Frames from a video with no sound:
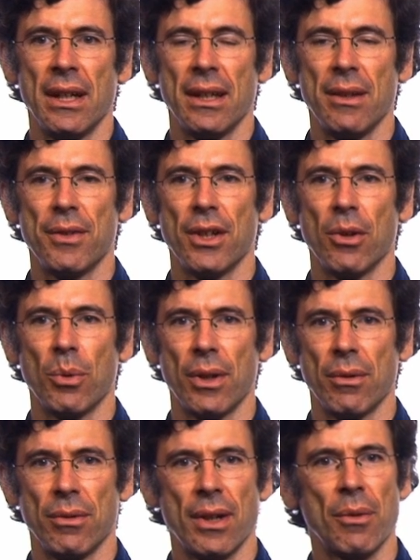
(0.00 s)
even though
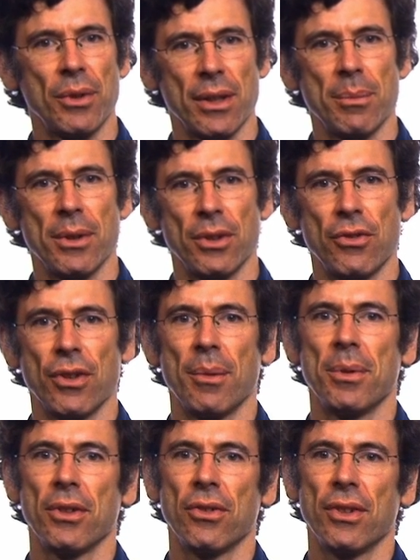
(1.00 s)
we're not really going to be able to draw
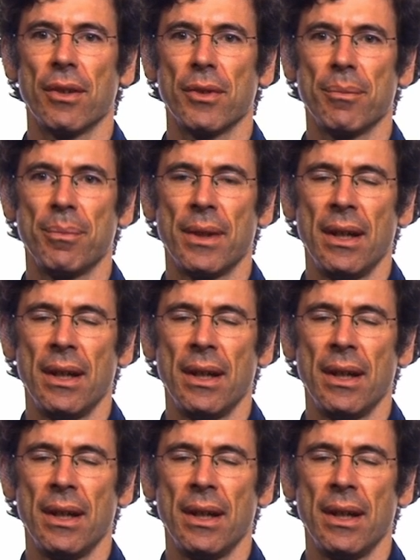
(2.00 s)
pictures of it.